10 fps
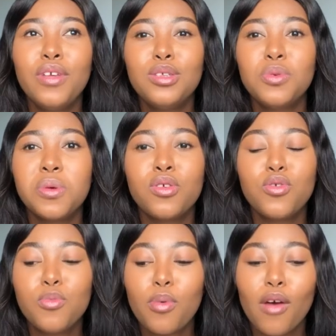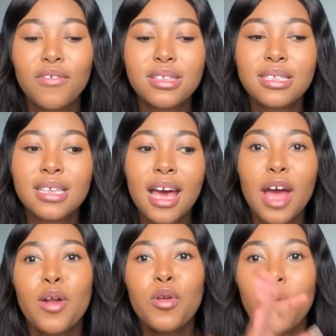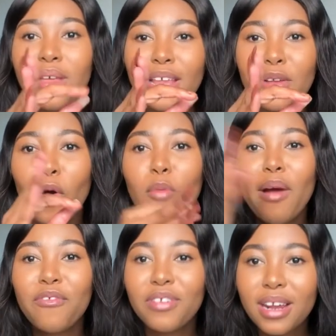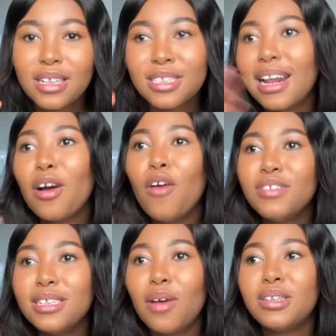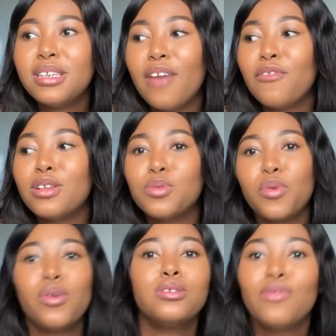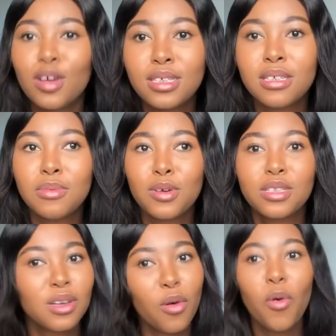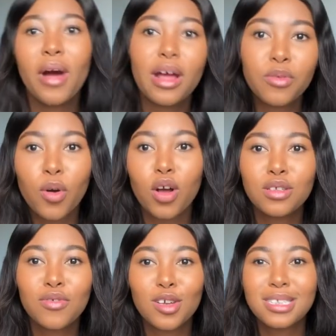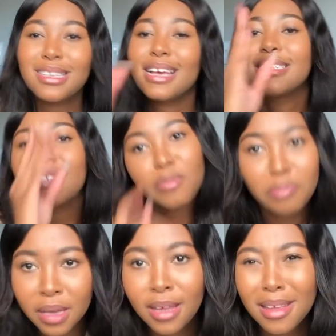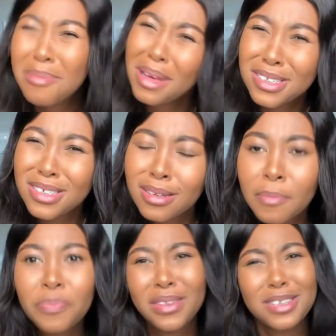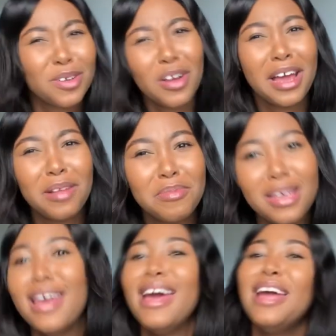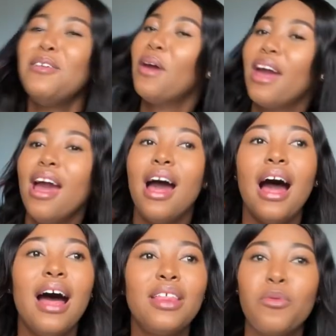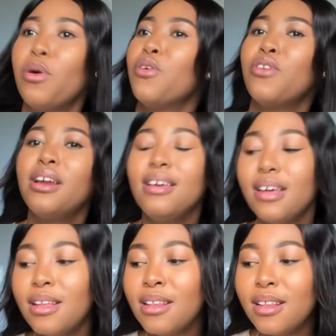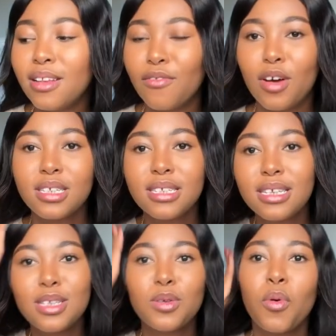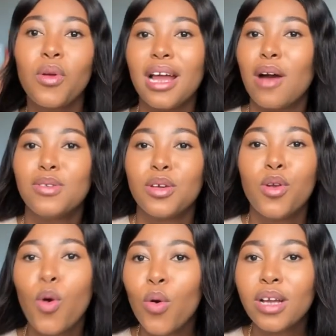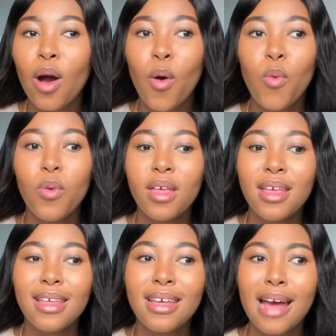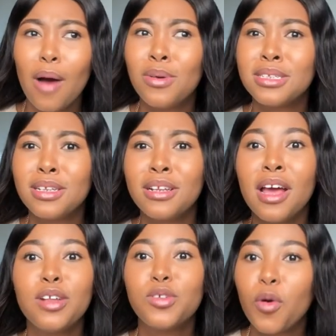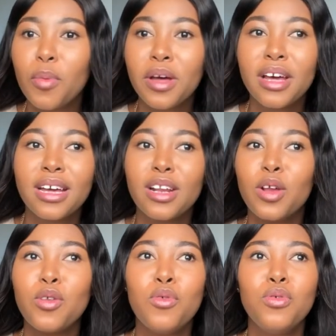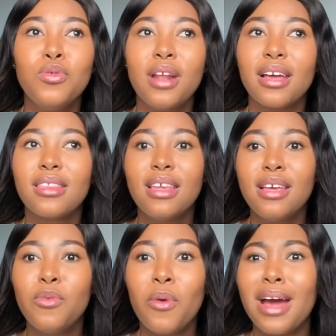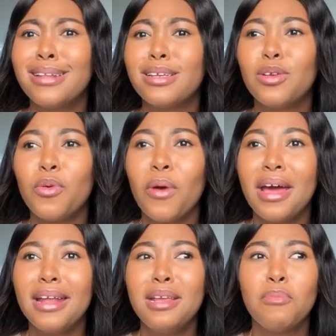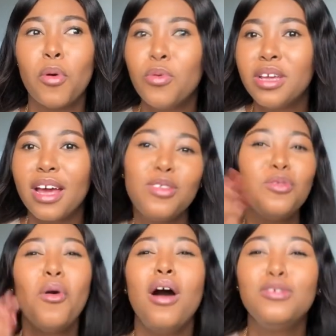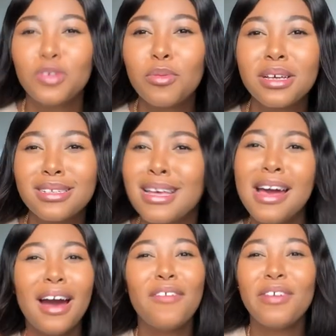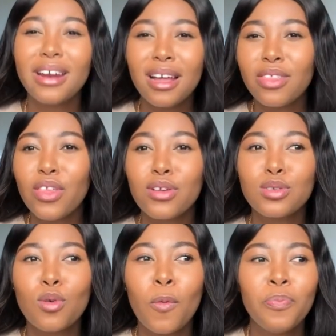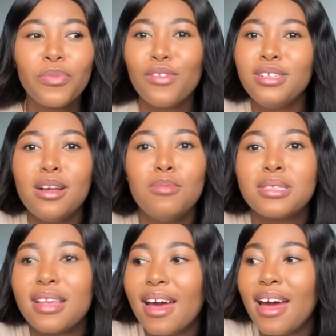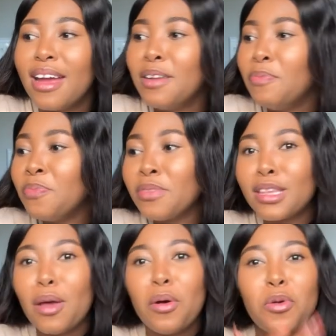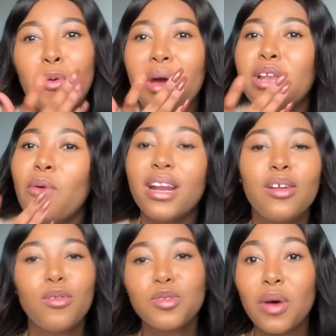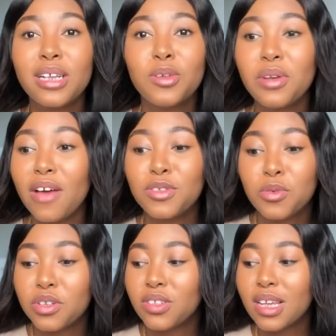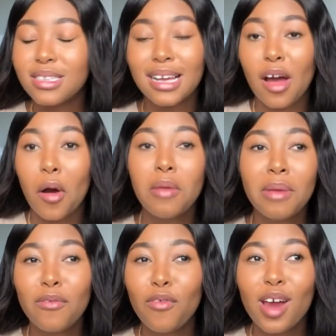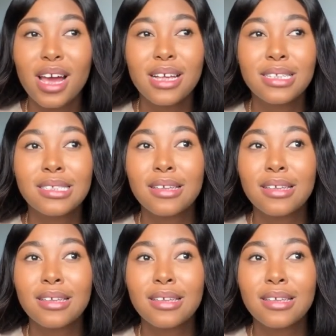to a new province, knowing that all my friends, like obviously now I didn't have friends who were going to varsity because they all had gone to varsity except me. Imagine, does God hate me? Anyway, they were already in varsity, so like I was alone got a week. I was in Joburg in a new like thingy where I didn't know anybody, and you know how Joburg is, like things. So obviously I'm scared. Now I don't know anyone, and also I don't have social skills, like I can't make friends.